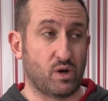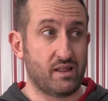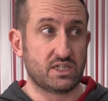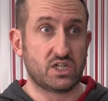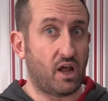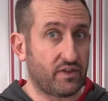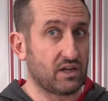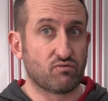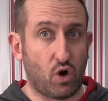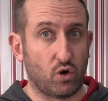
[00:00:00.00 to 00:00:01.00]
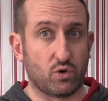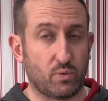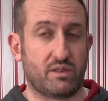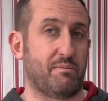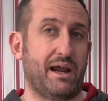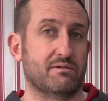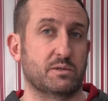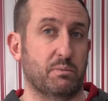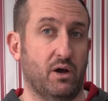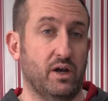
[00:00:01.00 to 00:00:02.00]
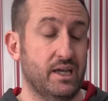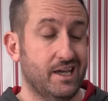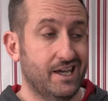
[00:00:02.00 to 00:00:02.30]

Now, there's nothing wrong with the power supply.